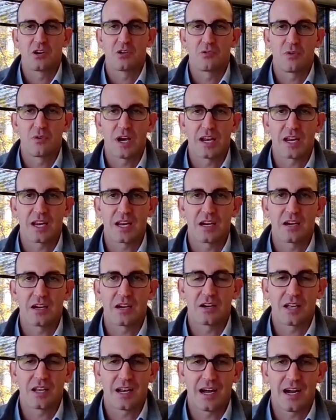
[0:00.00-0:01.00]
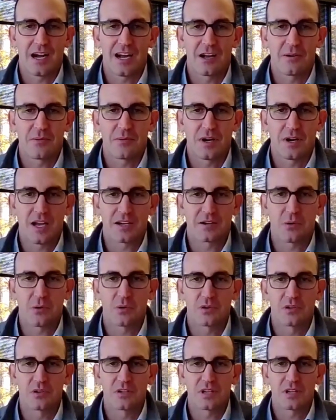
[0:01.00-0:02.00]
right here in Iowa,
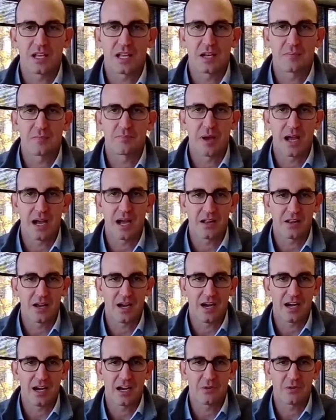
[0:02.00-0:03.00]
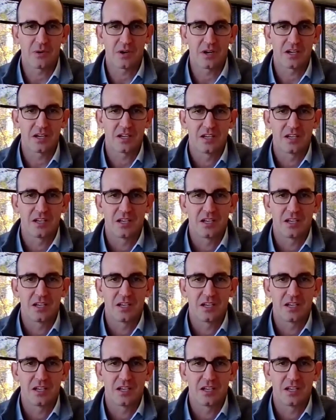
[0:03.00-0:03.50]
headquartered in Pella, Iowa.